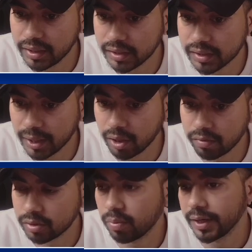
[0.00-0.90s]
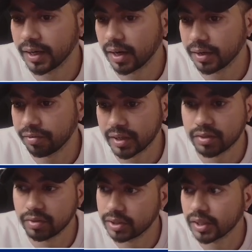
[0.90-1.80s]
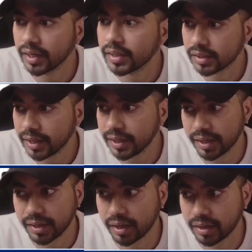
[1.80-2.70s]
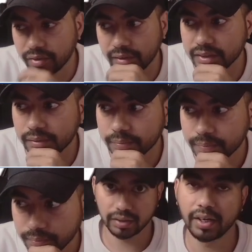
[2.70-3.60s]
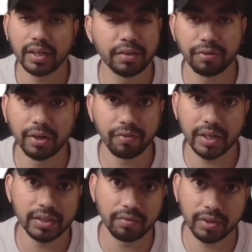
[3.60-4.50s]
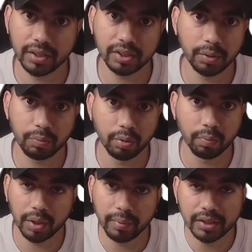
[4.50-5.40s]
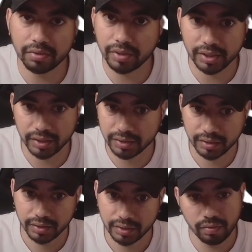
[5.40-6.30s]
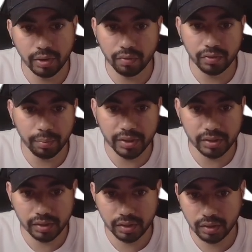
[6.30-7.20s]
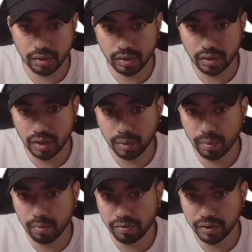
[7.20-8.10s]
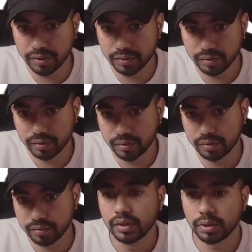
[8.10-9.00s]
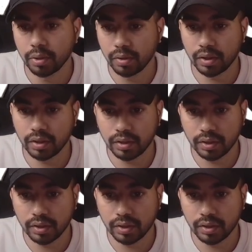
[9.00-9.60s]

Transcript: these kind of splitting artifacts, which is again screen tearing artifacts. There are different ways in which the GPU implements Vsync. One of them is double buffer. So